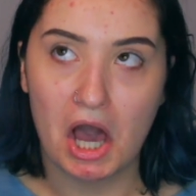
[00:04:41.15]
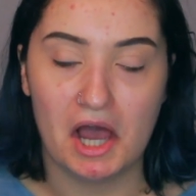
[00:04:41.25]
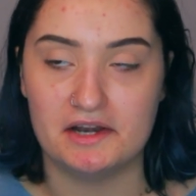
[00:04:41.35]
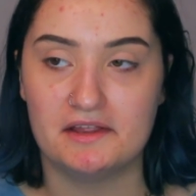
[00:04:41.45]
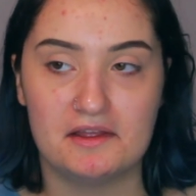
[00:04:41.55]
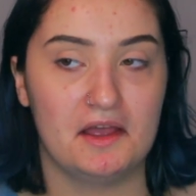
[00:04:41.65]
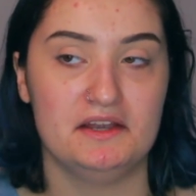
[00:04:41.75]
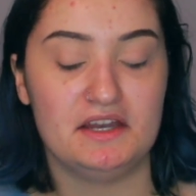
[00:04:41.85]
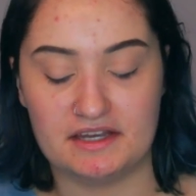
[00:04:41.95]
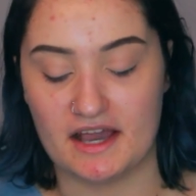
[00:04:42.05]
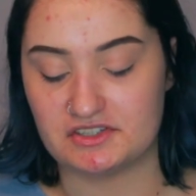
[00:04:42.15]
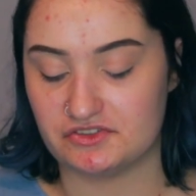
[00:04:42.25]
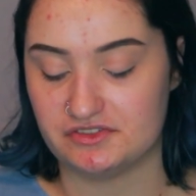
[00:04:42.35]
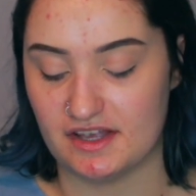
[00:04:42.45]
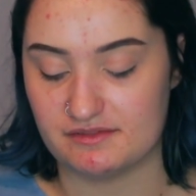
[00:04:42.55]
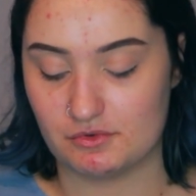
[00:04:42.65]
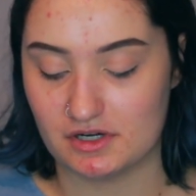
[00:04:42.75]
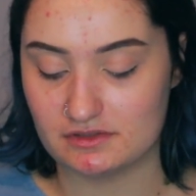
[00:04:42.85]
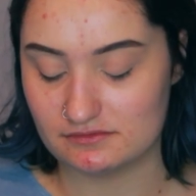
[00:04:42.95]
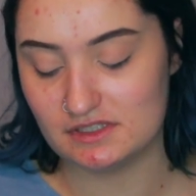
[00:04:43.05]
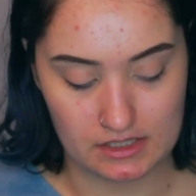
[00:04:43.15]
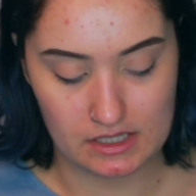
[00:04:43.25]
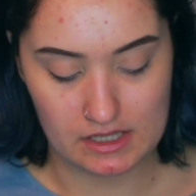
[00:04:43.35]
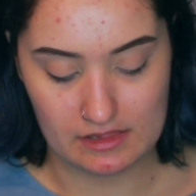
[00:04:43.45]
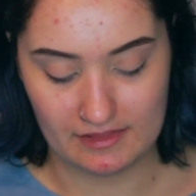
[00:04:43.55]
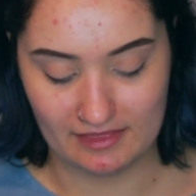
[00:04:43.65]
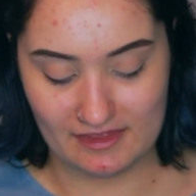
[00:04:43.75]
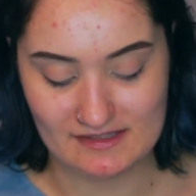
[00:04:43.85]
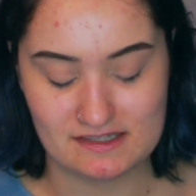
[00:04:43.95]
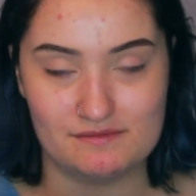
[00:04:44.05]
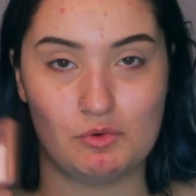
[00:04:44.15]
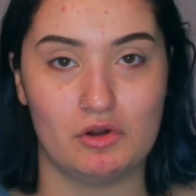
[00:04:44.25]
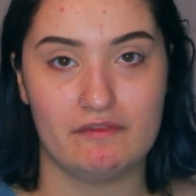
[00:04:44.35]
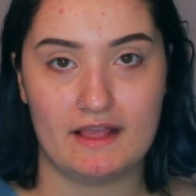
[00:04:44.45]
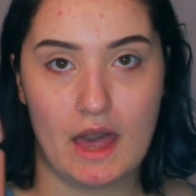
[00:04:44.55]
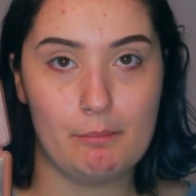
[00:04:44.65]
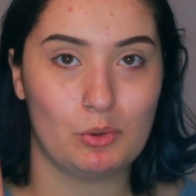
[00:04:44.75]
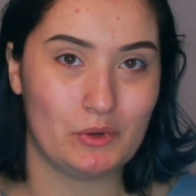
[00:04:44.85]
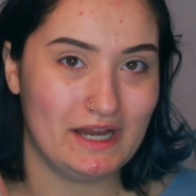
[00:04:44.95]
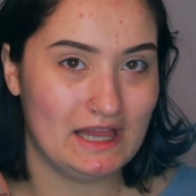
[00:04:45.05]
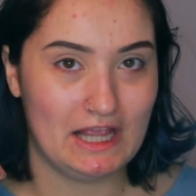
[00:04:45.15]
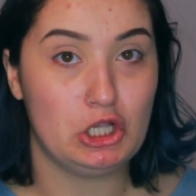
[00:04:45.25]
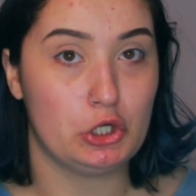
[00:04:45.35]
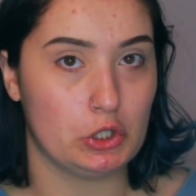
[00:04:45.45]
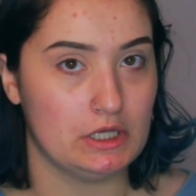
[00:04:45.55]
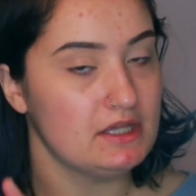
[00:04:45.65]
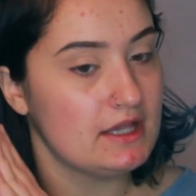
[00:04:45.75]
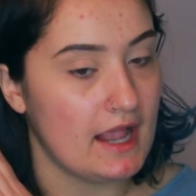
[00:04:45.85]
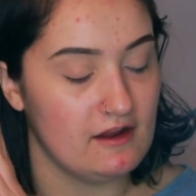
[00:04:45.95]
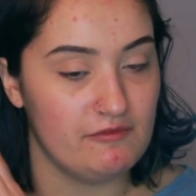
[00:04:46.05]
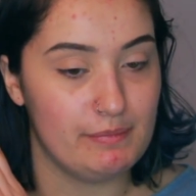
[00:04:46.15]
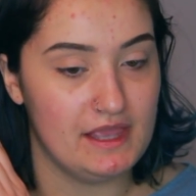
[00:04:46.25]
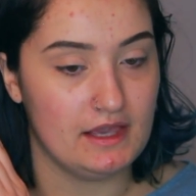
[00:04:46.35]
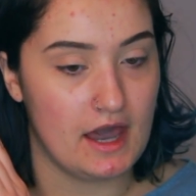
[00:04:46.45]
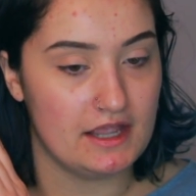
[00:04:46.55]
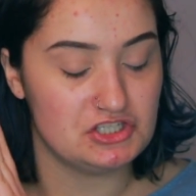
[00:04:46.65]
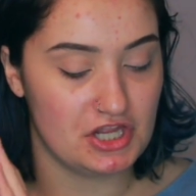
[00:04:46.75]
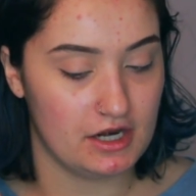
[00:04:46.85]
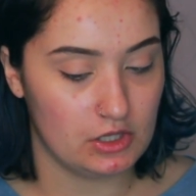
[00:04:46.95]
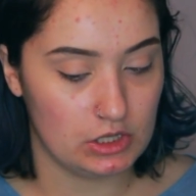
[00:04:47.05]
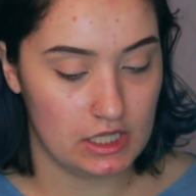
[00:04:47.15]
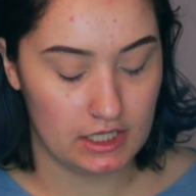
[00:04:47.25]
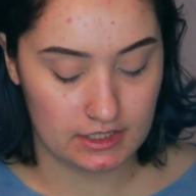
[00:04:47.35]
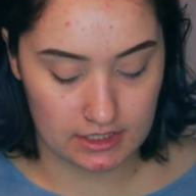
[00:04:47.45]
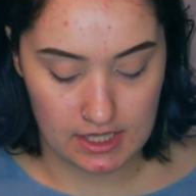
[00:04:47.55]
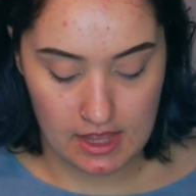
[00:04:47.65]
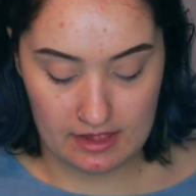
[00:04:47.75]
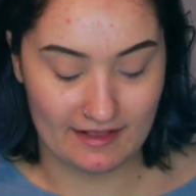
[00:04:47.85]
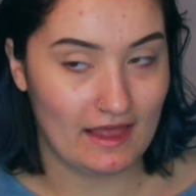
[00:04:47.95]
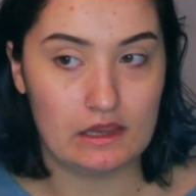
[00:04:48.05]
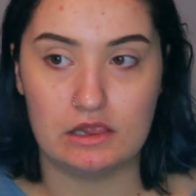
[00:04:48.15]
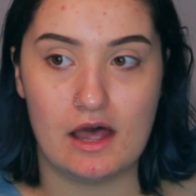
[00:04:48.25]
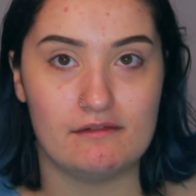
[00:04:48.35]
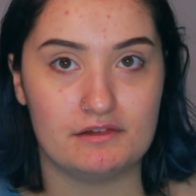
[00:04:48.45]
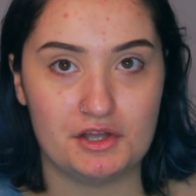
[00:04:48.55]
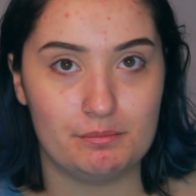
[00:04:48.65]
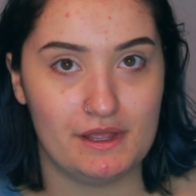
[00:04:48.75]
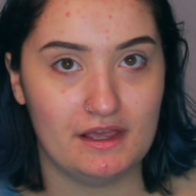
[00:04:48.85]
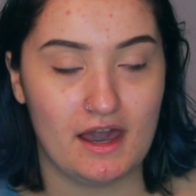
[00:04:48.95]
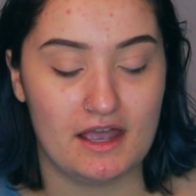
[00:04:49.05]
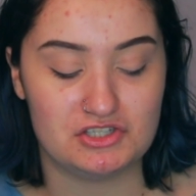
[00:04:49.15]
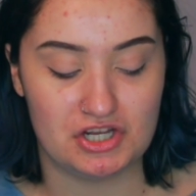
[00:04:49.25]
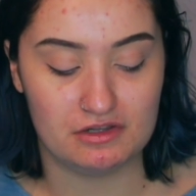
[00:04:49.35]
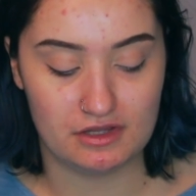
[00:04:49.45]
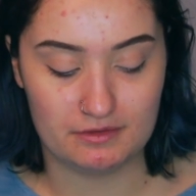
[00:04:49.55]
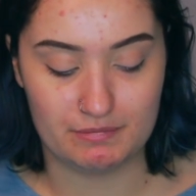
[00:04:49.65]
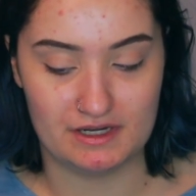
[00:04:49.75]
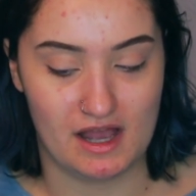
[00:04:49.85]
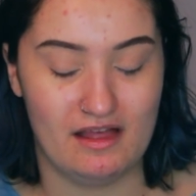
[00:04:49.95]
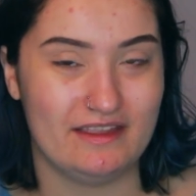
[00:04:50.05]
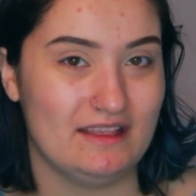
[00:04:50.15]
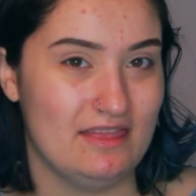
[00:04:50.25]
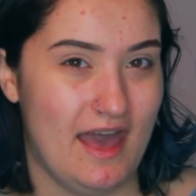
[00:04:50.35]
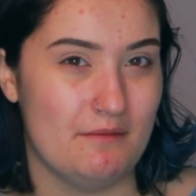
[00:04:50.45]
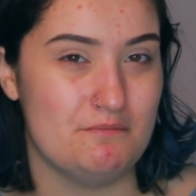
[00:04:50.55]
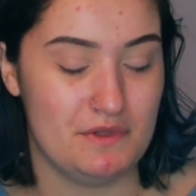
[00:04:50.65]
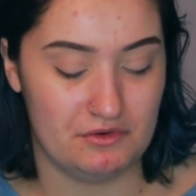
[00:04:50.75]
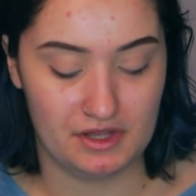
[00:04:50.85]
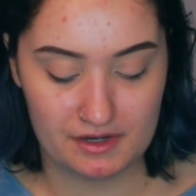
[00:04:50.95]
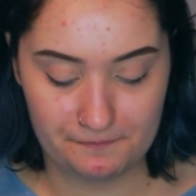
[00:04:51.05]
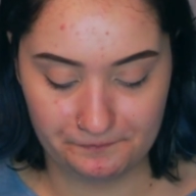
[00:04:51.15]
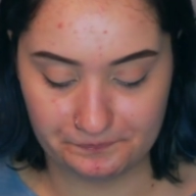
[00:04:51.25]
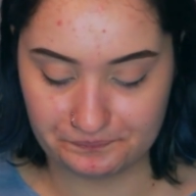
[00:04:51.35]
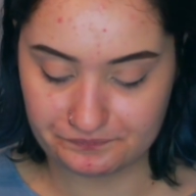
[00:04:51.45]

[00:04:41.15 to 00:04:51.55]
God, need to exercise more. Like this is more of like a pretty like girly kind of pink eyeshadow look. Like I love a good pink eyeshadow look, but not like that muted.